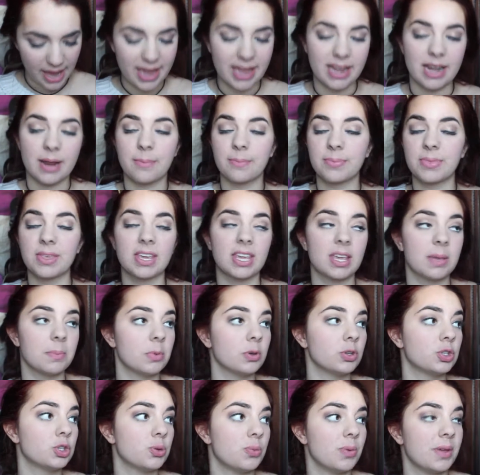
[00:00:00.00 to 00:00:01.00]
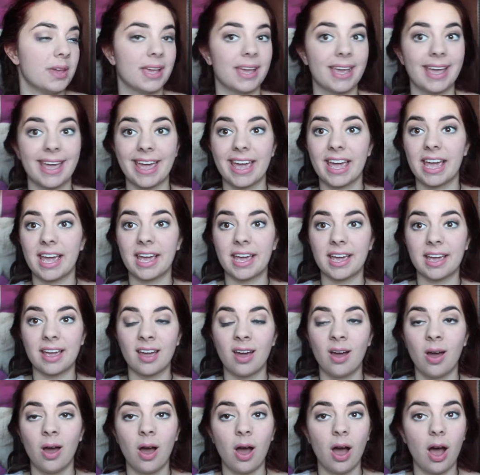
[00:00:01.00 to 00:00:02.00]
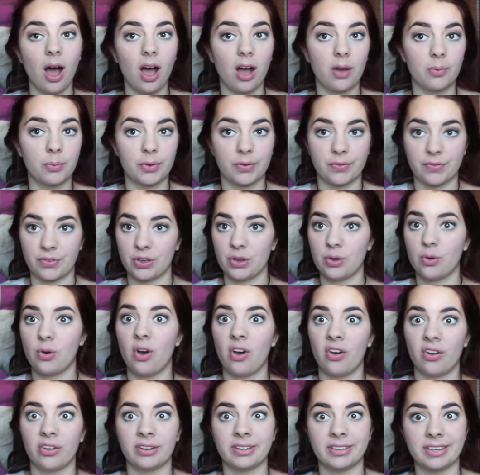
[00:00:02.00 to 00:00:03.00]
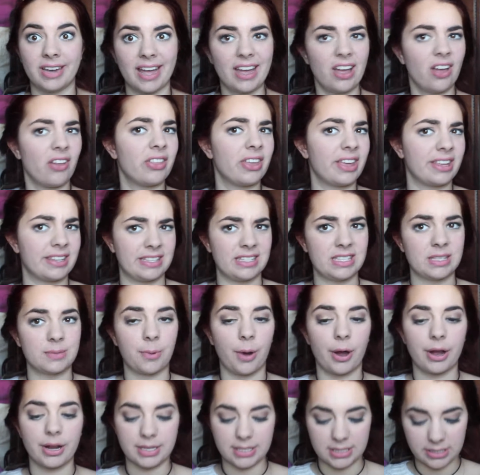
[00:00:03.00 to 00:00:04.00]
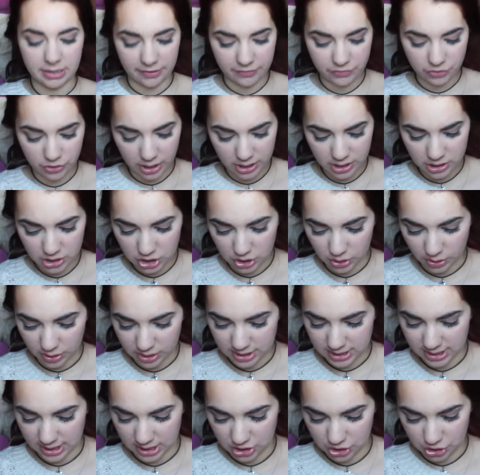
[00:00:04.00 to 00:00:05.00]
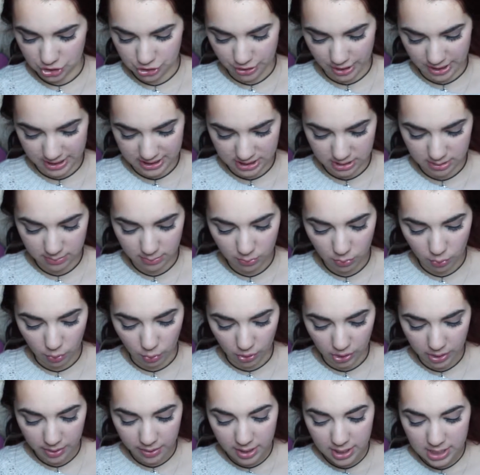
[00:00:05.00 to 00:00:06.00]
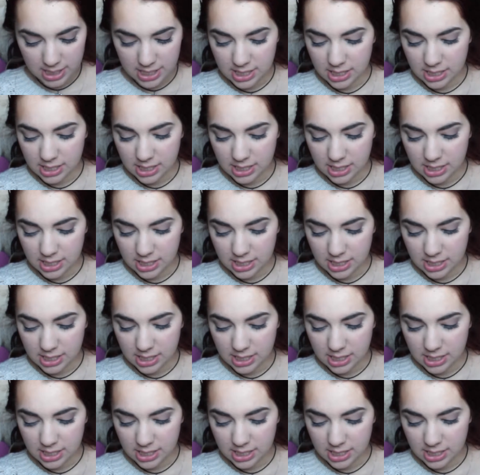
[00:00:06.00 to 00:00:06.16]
And I'm thinking about doing a review on all the Essence products that I've tried, so I decided to try some more.